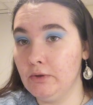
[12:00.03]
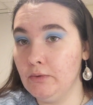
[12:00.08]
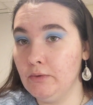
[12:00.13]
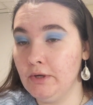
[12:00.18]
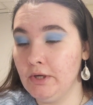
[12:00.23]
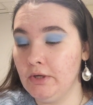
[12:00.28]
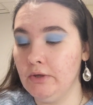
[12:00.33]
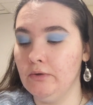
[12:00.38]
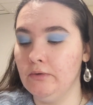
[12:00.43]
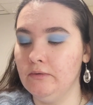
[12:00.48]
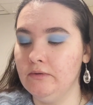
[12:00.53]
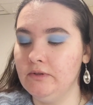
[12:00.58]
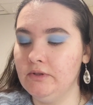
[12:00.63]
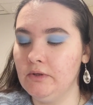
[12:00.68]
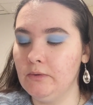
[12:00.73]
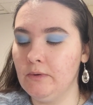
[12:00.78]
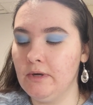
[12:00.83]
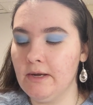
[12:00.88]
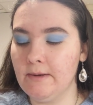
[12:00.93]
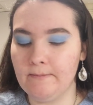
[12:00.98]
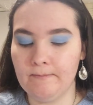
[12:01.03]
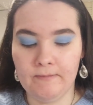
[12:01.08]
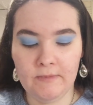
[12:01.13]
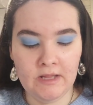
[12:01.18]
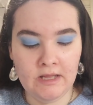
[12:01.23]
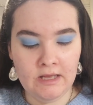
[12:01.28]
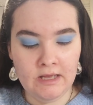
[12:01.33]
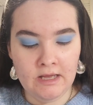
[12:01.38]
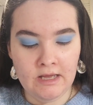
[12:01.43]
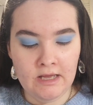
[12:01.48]
hues to it.
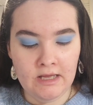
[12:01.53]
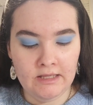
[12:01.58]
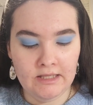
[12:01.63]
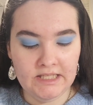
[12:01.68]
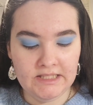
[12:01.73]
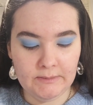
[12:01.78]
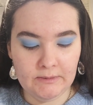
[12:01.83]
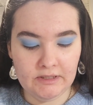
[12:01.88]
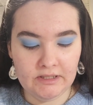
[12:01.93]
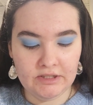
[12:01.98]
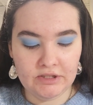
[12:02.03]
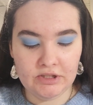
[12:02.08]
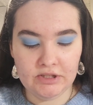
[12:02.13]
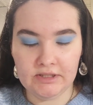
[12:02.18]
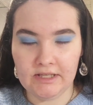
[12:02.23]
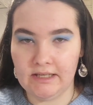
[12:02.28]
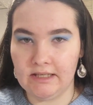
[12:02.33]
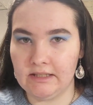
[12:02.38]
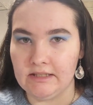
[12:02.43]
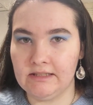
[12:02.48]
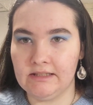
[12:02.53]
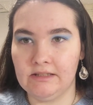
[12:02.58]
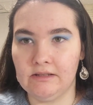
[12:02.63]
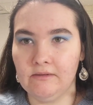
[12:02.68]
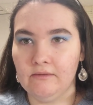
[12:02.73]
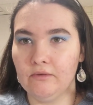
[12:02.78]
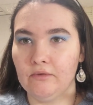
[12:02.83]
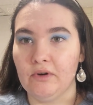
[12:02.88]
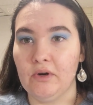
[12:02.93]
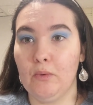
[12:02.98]
This one is just like a
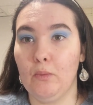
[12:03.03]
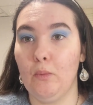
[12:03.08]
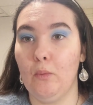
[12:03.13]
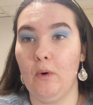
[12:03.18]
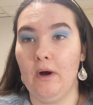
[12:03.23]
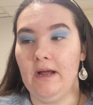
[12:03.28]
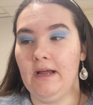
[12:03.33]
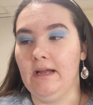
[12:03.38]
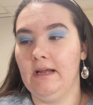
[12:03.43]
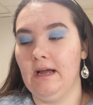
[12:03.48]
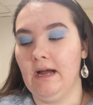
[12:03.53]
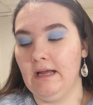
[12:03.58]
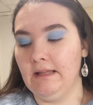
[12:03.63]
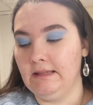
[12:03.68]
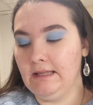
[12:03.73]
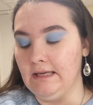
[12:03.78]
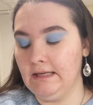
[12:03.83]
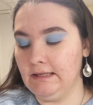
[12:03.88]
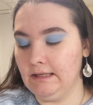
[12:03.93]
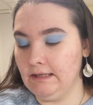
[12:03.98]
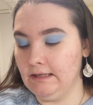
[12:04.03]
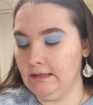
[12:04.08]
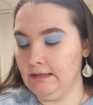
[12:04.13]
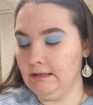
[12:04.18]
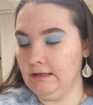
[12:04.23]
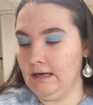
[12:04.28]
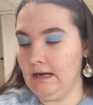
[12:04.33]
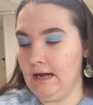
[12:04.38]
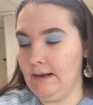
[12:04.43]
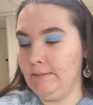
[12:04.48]
silvery white. I think
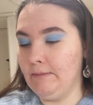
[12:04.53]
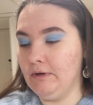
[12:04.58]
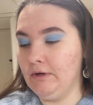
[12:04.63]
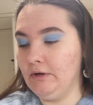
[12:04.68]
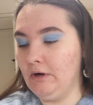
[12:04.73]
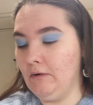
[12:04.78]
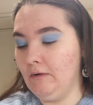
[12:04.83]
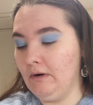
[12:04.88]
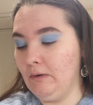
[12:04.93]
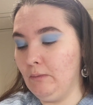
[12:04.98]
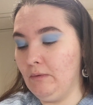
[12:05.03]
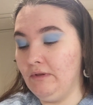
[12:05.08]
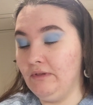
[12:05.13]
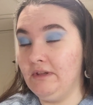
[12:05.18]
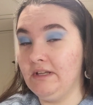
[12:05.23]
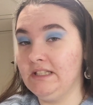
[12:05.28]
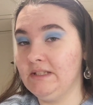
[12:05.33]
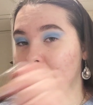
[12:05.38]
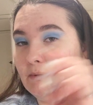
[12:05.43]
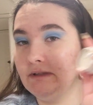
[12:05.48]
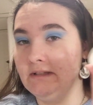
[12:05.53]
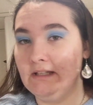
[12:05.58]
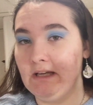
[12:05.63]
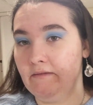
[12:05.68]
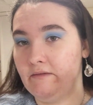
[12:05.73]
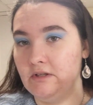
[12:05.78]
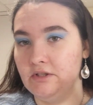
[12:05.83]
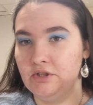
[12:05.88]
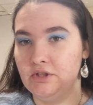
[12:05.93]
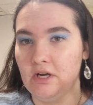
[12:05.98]
I'm going to go in with this one to
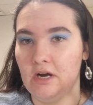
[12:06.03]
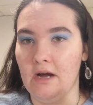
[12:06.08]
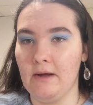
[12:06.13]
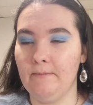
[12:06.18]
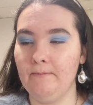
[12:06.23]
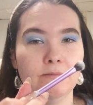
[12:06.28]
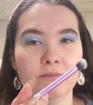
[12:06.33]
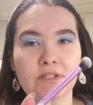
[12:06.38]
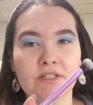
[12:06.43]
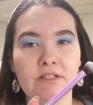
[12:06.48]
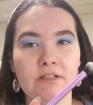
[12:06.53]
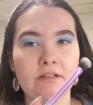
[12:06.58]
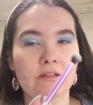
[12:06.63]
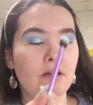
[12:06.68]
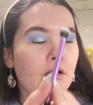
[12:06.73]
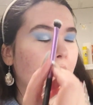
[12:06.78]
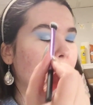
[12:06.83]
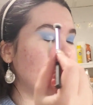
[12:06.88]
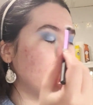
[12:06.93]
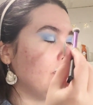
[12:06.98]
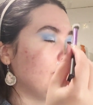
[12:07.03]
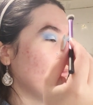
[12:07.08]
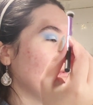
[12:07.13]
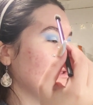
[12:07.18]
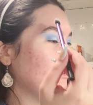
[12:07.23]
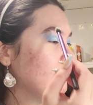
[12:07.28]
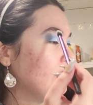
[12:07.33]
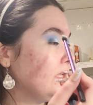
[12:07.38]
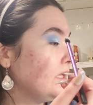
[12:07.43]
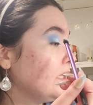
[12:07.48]
give it a shot. I'm just going to go in
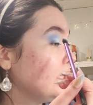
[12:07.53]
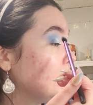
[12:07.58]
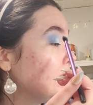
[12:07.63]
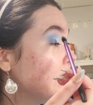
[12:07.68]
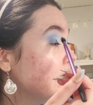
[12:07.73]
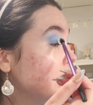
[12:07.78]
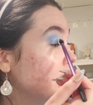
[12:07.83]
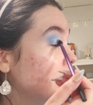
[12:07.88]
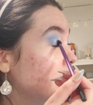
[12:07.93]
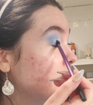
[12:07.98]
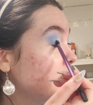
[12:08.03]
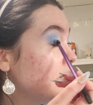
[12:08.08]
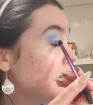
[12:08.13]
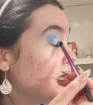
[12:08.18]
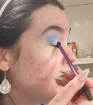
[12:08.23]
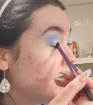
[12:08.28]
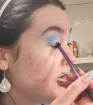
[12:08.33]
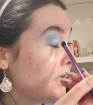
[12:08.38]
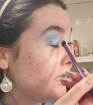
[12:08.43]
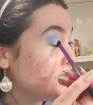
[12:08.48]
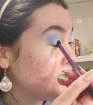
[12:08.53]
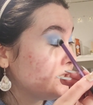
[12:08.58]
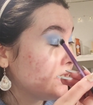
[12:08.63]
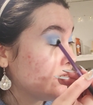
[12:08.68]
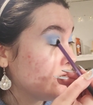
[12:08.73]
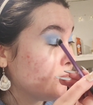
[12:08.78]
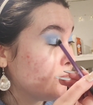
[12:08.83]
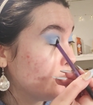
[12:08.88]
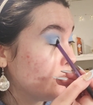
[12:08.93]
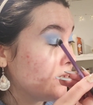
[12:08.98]
with the
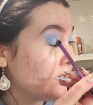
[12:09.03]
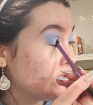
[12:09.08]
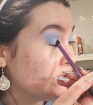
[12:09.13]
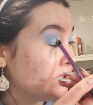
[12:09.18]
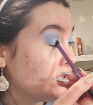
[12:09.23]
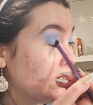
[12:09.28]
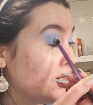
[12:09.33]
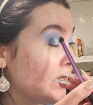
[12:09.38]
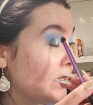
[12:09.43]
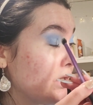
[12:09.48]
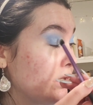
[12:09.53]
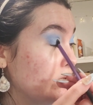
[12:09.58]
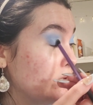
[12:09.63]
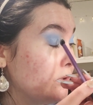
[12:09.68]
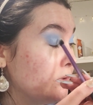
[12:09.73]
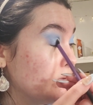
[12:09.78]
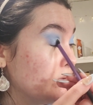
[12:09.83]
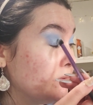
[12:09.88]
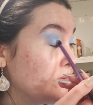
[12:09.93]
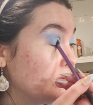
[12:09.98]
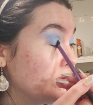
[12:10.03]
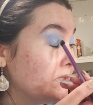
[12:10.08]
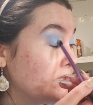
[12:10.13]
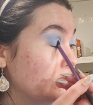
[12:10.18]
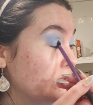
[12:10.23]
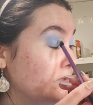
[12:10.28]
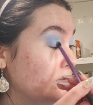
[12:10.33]
eyeshadow brush that I used,